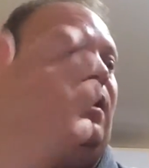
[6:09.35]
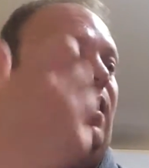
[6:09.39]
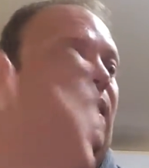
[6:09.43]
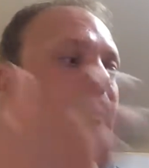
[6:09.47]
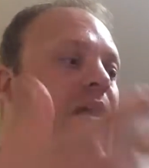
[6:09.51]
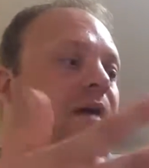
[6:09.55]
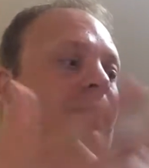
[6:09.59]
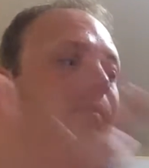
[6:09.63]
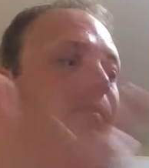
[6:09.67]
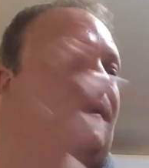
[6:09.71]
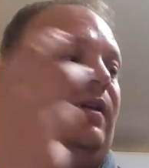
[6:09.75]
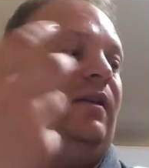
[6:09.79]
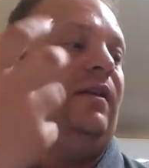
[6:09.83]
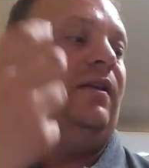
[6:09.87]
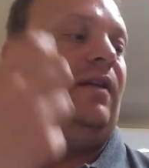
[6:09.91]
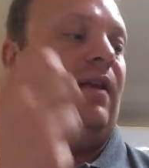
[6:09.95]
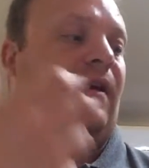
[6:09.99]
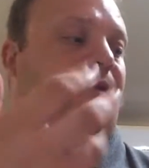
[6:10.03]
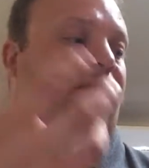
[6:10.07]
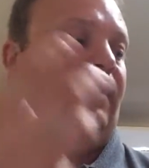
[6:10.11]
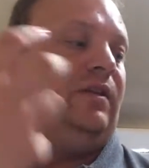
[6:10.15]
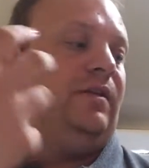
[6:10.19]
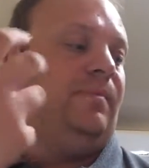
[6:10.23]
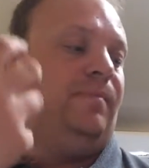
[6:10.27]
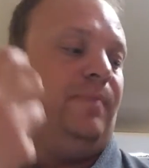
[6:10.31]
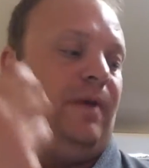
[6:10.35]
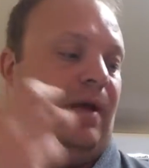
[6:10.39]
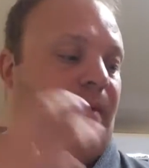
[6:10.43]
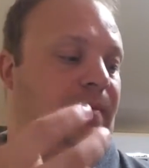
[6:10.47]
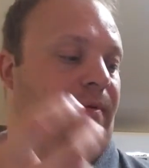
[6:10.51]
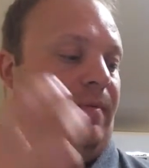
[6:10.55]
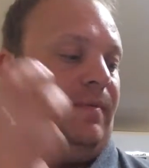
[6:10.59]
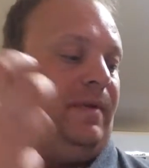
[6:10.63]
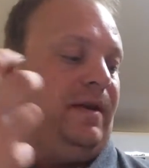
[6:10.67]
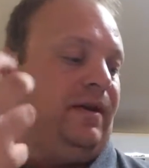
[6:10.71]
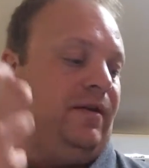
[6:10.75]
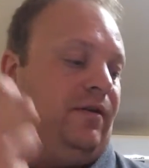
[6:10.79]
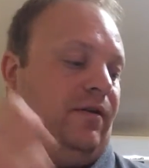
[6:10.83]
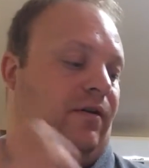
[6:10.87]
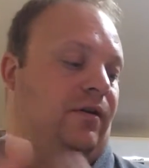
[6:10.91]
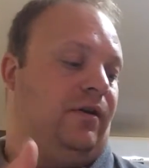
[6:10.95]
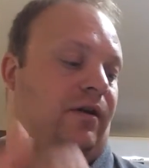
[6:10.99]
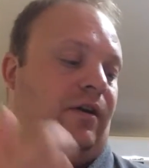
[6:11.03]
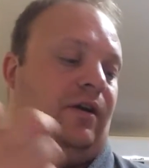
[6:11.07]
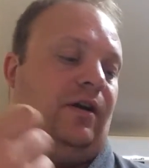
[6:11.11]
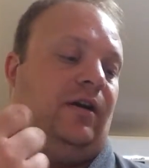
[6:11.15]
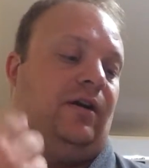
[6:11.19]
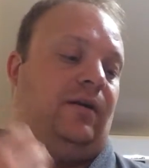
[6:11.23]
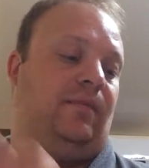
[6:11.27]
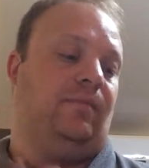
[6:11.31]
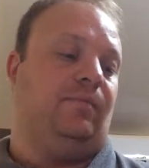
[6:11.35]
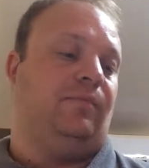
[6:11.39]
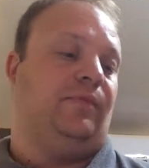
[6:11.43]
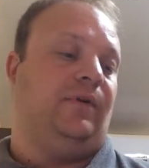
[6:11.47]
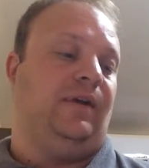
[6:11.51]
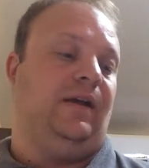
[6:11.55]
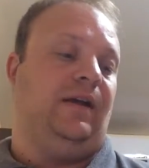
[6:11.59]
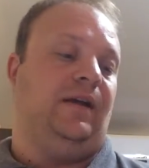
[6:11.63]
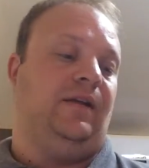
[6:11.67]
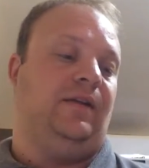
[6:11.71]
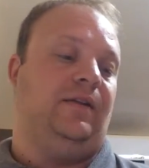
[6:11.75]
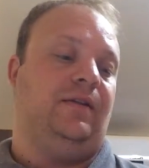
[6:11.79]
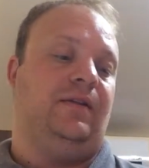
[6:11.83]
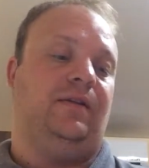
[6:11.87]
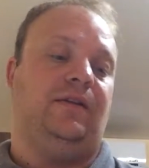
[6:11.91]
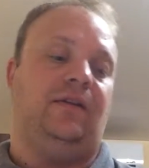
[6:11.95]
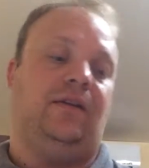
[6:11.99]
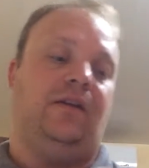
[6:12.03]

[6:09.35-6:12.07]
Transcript: lemon, lavender, peppermint, on guard and breathe.